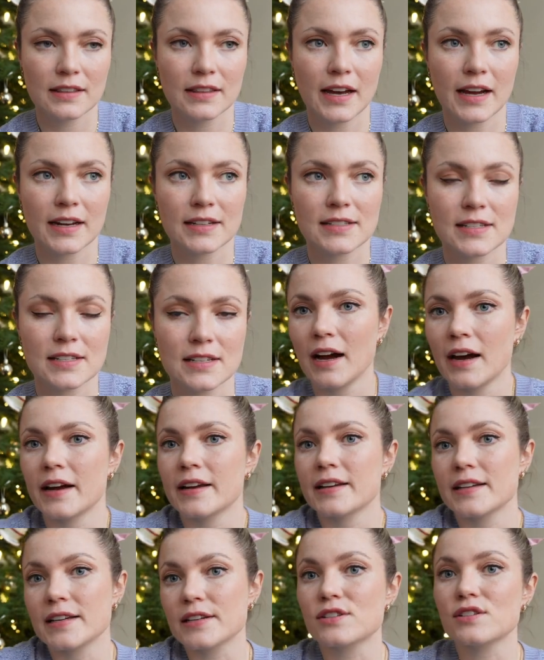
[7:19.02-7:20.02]
that I
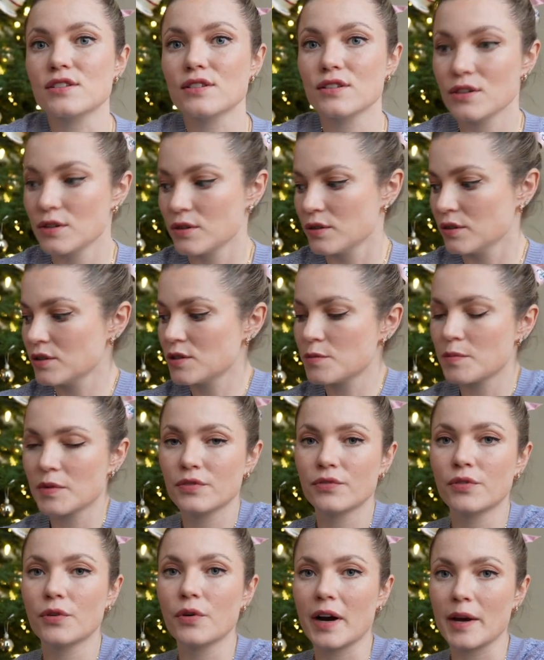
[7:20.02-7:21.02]
need to use
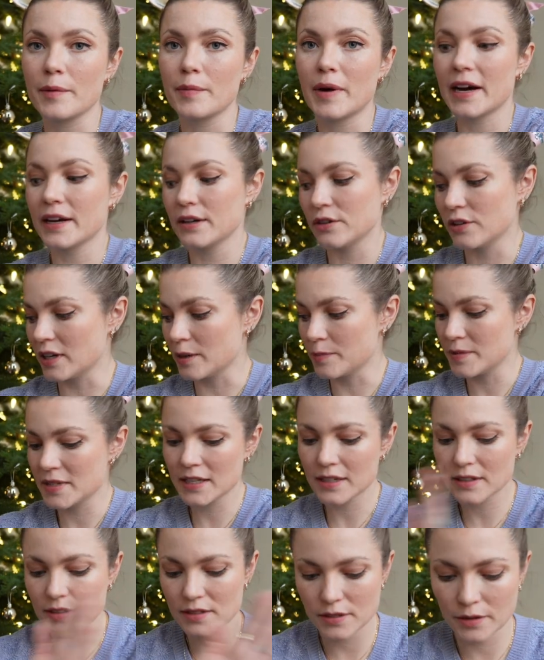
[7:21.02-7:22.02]
before I buy a new
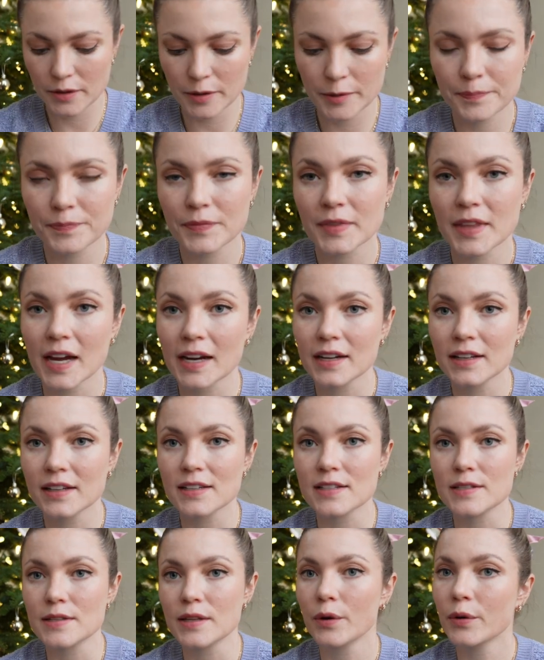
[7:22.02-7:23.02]
lipstick. So that
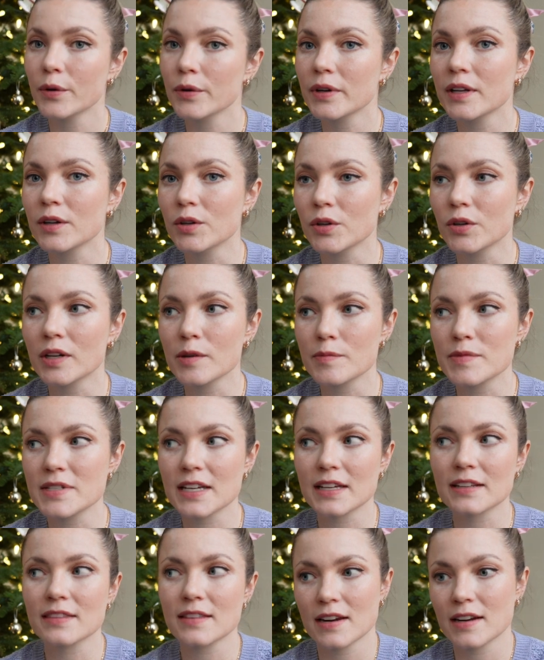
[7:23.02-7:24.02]
is the only new
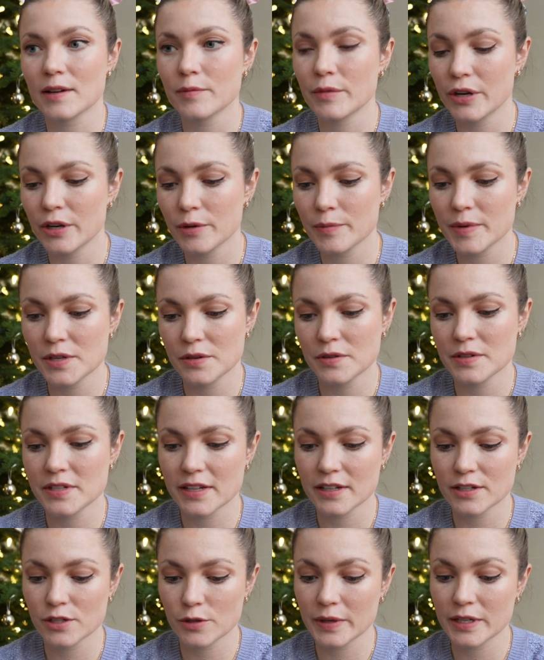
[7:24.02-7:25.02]
lipstick that I'm going to be
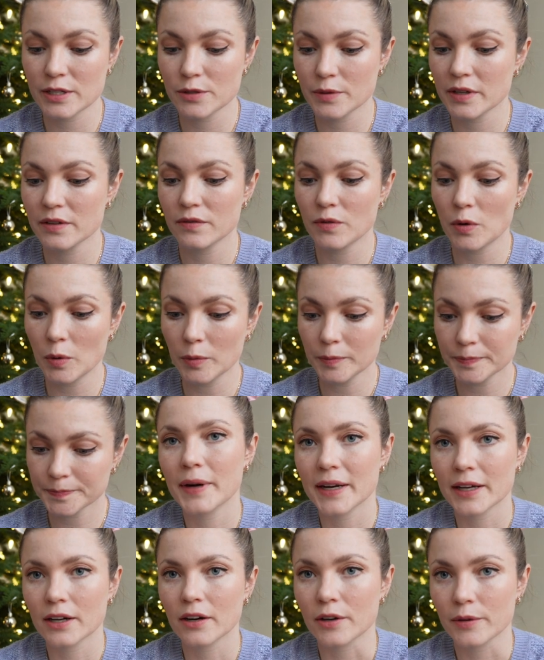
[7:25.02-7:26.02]
using in 2024.
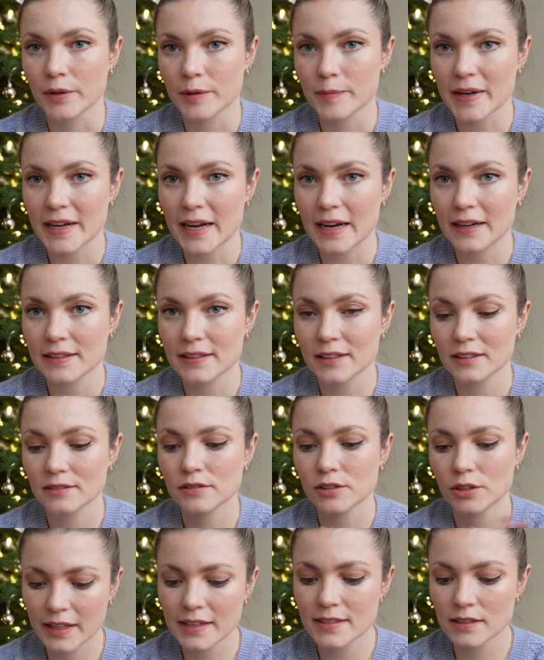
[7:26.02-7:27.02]
But I got it with my calendar.
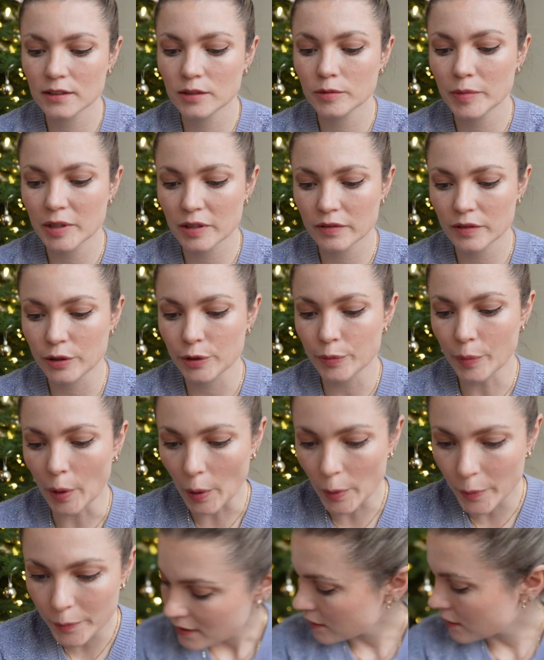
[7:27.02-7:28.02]
So there's a little bit of a
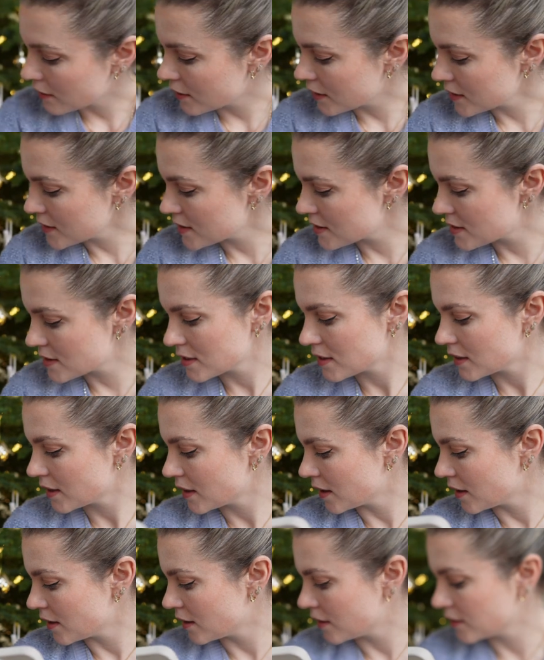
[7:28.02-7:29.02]
loophole. This
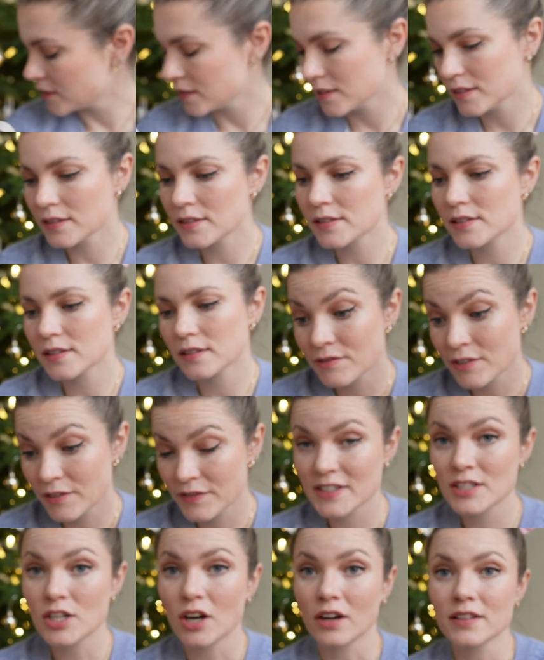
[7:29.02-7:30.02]
is
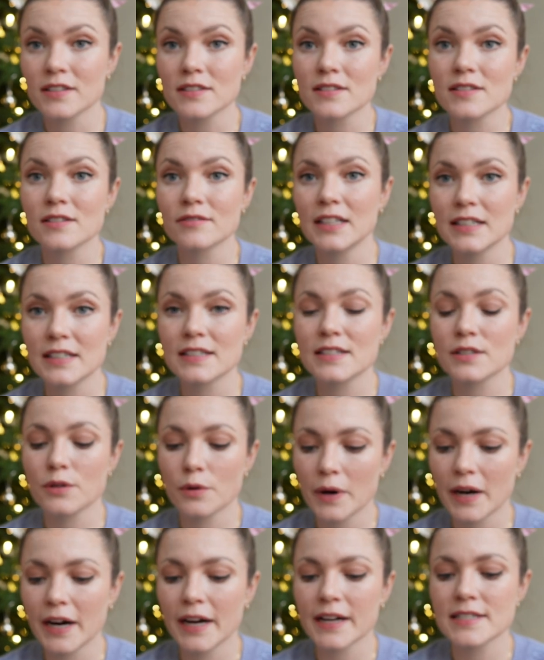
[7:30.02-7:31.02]
$50. It is
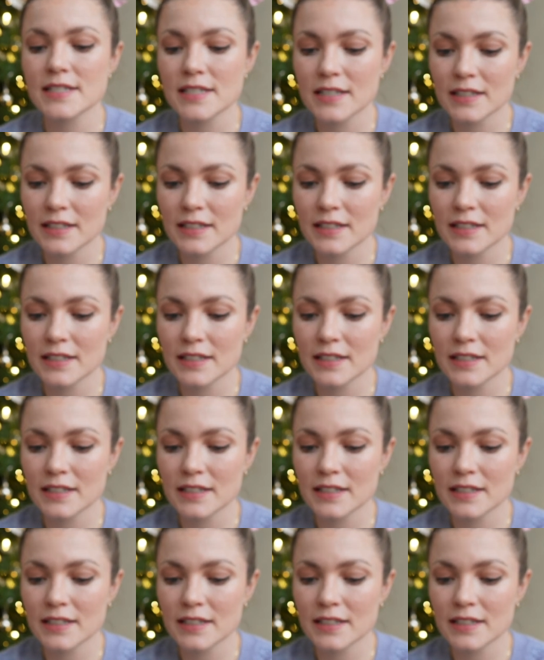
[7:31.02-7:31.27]
quite